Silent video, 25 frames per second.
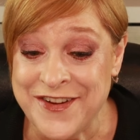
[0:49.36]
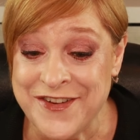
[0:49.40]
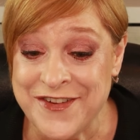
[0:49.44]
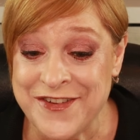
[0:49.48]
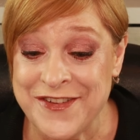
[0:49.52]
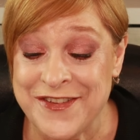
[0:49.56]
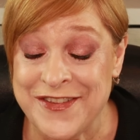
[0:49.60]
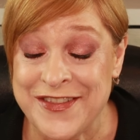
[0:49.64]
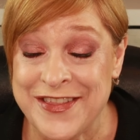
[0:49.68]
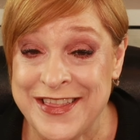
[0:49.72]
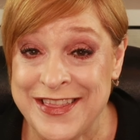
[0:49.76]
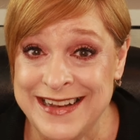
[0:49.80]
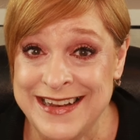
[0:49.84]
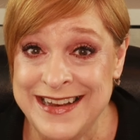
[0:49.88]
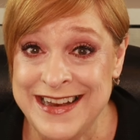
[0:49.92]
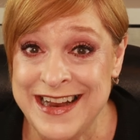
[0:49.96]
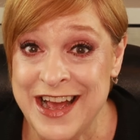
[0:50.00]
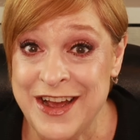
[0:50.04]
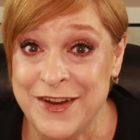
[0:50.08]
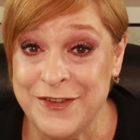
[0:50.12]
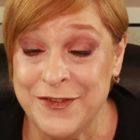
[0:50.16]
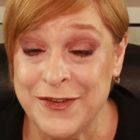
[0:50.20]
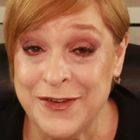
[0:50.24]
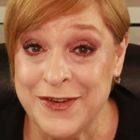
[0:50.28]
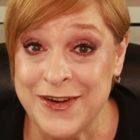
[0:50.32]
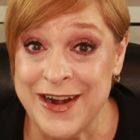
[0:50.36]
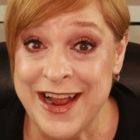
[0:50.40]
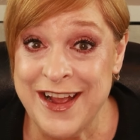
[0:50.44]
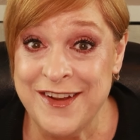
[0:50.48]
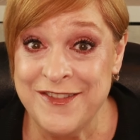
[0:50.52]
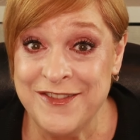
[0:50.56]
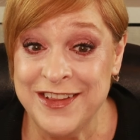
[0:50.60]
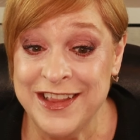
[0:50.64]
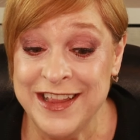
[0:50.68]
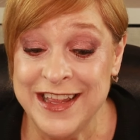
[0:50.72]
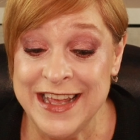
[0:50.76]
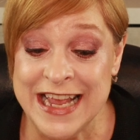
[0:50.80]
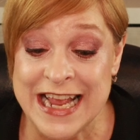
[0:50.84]
So enough
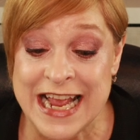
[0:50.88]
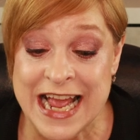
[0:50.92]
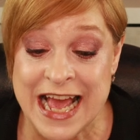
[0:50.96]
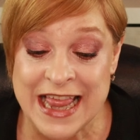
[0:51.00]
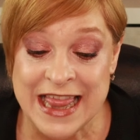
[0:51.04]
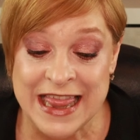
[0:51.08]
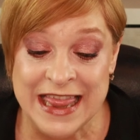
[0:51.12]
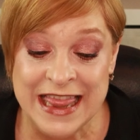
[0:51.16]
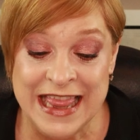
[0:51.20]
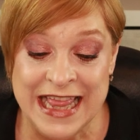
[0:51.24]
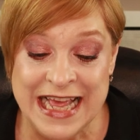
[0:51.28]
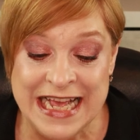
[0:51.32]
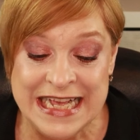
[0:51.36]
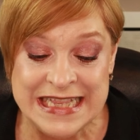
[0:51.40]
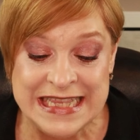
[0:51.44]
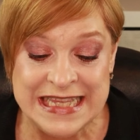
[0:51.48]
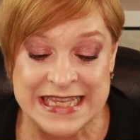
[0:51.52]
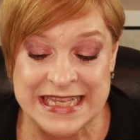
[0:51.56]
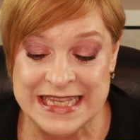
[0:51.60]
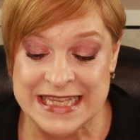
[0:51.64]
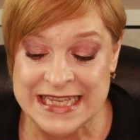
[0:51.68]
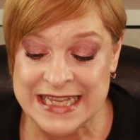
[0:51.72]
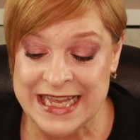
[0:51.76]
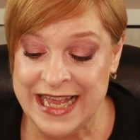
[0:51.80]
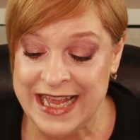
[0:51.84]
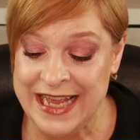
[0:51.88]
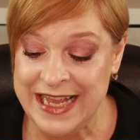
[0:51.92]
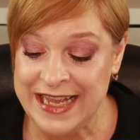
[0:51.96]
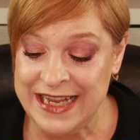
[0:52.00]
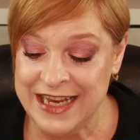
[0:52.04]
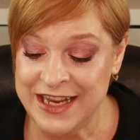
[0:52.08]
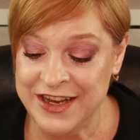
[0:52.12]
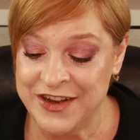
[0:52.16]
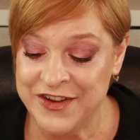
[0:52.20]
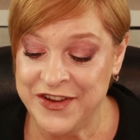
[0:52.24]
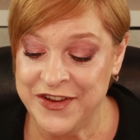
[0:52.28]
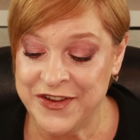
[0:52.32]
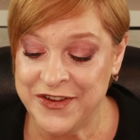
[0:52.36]
rambling. Let's
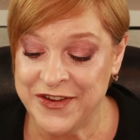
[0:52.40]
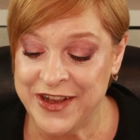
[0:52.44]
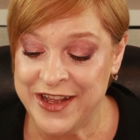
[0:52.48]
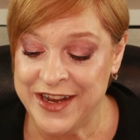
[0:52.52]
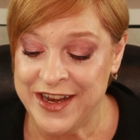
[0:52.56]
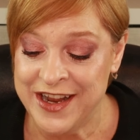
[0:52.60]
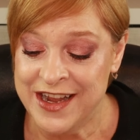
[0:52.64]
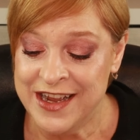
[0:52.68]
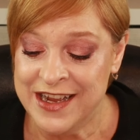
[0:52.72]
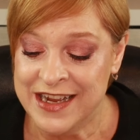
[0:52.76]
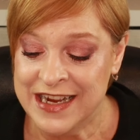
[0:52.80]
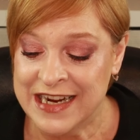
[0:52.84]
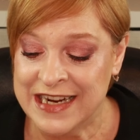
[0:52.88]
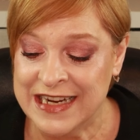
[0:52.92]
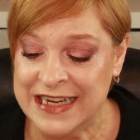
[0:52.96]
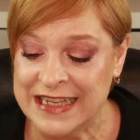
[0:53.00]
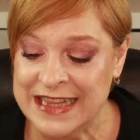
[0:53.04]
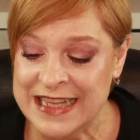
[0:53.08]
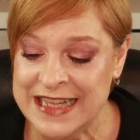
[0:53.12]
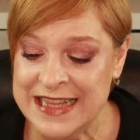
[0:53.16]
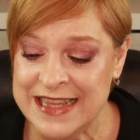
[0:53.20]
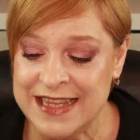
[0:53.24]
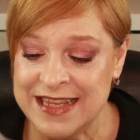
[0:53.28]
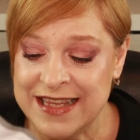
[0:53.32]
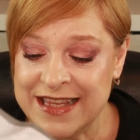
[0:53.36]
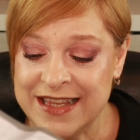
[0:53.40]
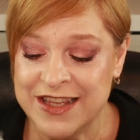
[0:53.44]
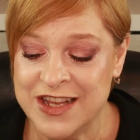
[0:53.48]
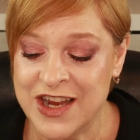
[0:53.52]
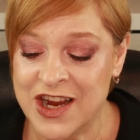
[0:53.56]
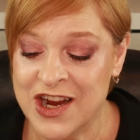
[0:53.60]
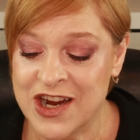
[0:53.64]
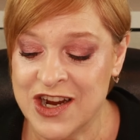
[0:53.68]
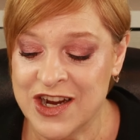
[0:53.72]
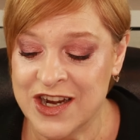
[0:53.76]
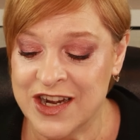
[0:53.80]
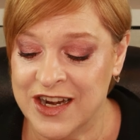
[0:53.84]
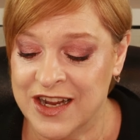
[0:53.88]
get into it. All right, let's
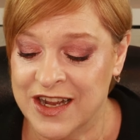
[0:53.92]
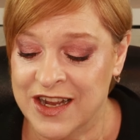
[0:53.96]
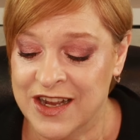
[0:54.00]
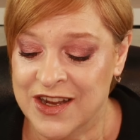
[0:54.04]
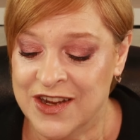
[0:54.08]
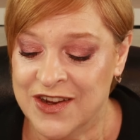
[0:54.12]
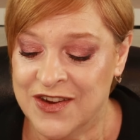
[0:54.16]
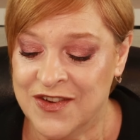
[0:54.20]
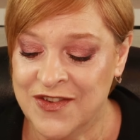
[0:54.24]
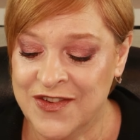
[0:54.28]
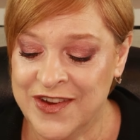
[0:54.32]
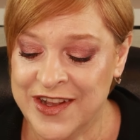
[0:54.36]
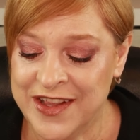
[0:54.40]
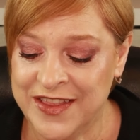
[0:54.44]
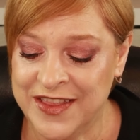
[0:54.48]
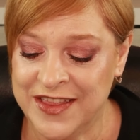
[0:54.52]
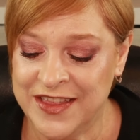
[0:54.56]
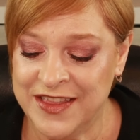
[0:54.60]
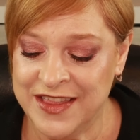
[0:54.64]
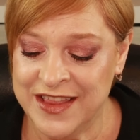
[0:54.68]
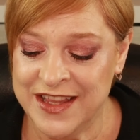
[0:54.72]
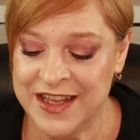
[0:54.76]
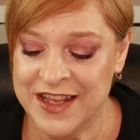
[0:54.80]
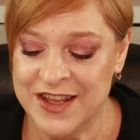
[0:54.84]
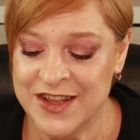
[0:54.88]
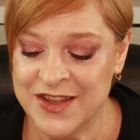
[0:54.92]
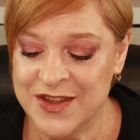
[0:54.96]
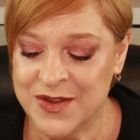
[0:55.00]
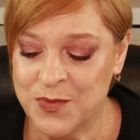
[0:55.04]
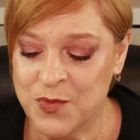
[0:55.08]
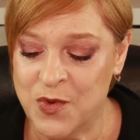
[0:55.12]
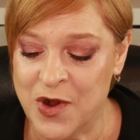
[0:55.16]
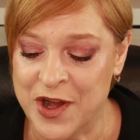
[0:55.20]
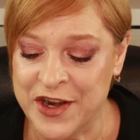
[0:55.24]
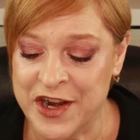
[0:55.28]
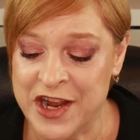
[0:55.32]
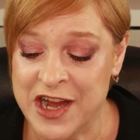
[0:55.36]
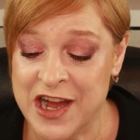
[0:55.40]
start with these
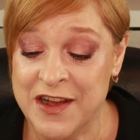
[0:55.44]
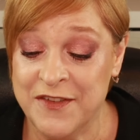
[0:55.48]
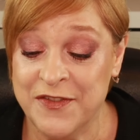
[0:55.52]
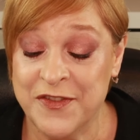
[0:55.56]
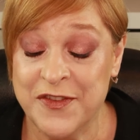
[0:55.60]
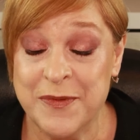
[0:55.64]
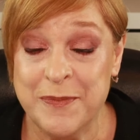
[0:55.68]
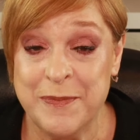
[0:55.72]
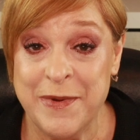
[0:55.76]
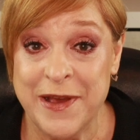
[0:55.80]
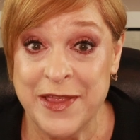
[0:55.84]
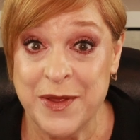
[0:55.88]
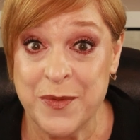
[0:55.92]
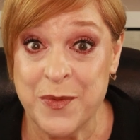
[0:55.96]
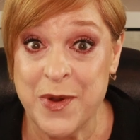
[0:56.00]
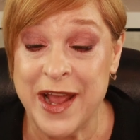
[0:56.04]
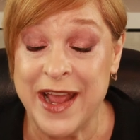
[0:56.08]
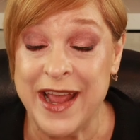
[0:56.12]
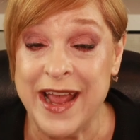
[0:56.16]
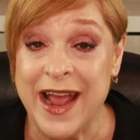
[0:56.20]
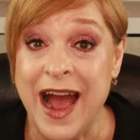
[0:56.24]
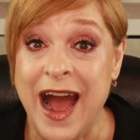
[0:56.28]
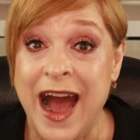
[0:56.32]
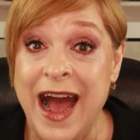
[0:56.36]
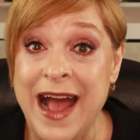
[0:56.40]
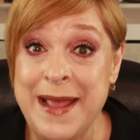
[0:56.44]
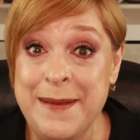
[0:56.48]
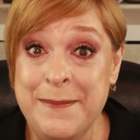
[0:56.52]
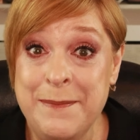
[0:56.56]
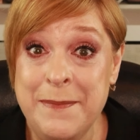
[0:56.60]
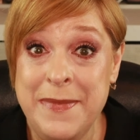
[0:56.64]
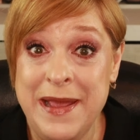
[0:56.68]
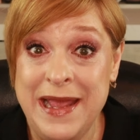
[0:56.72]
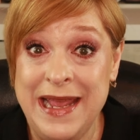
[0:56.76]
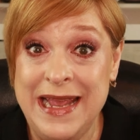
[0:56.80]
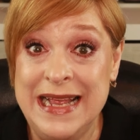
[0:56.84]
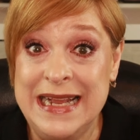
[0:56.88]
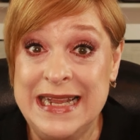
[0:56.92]
one-offs. By the way, I
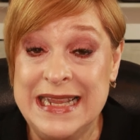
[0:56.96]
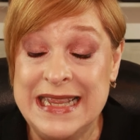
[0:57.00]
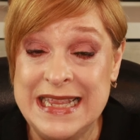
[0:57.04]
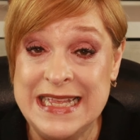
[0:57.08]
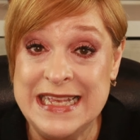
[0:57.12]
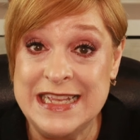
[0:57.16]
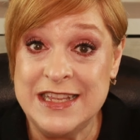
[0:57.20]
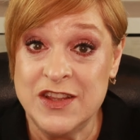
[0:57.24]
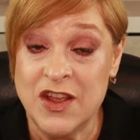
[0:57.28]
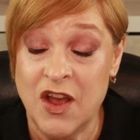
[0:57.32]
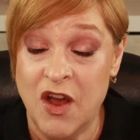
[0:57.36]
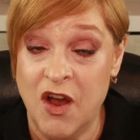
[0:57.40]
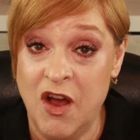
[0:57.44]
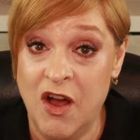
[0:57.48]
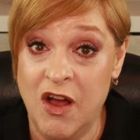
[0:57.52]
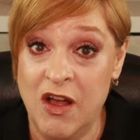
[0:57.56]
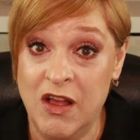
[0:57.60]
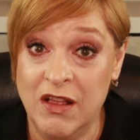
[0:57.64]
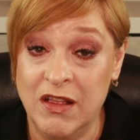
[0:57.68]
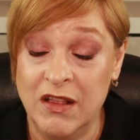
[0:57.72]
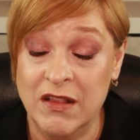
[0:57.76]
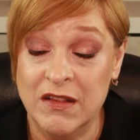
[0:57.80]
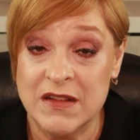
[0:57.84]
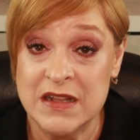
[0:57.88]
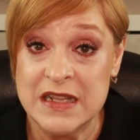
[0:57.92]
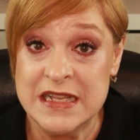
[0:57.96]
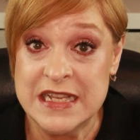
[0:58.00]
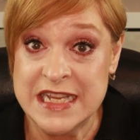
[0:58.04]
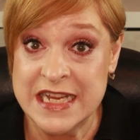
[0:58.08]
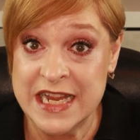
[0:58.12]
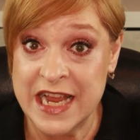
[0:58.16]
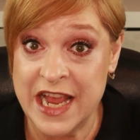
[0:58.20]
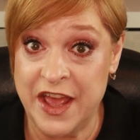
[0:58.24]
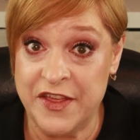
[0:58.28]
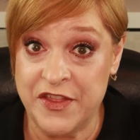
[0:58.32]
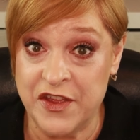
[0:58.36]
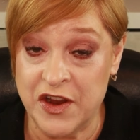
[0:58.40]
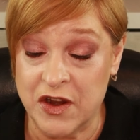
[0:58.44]
made this haul
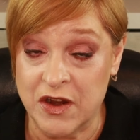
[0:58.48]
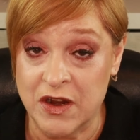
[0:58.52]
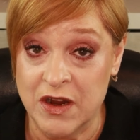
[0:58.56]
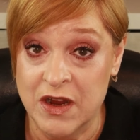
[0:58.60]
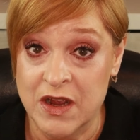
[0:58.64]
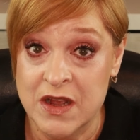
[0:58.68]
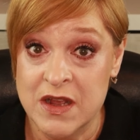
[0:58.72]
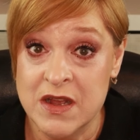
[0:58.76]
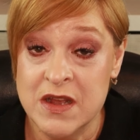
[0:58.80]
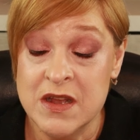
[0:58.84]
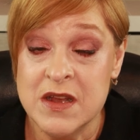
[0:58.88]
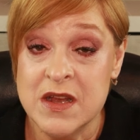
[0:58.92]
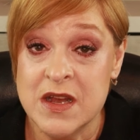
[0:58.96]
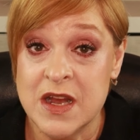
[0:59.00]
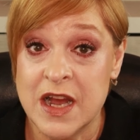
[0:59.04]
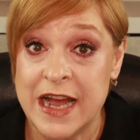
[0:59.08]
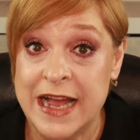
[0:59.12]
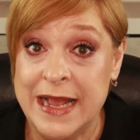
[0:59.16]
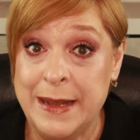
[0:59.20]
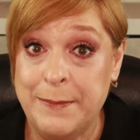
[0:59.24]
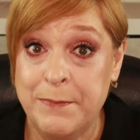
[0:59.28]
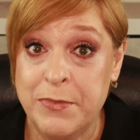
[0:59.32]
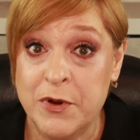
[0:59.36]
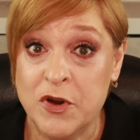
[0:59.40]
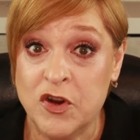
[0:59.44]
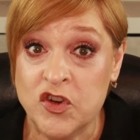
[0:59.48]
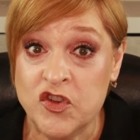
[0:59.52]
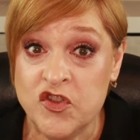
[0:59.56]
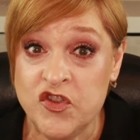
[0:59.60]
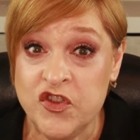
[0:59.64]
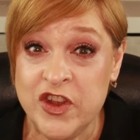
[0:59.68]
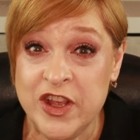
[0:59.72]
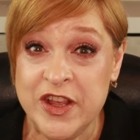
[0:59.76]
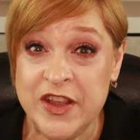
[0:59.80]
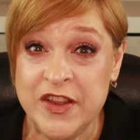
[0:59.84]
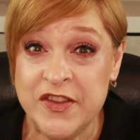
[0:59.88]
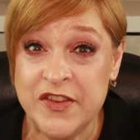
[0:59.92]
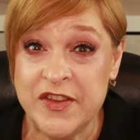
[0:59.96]
together. I
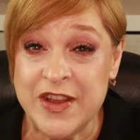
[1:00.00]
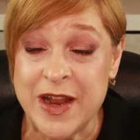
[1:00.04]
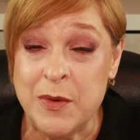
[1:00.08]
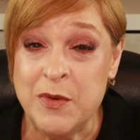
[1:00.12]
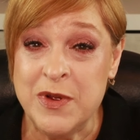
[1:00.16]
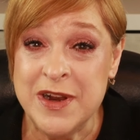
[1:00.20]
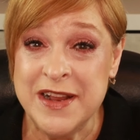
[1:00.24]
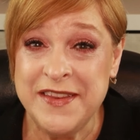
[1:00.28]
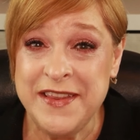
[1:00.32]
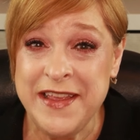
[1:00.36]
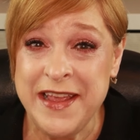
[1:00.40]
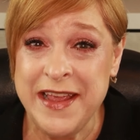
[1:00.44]
purchased, I want to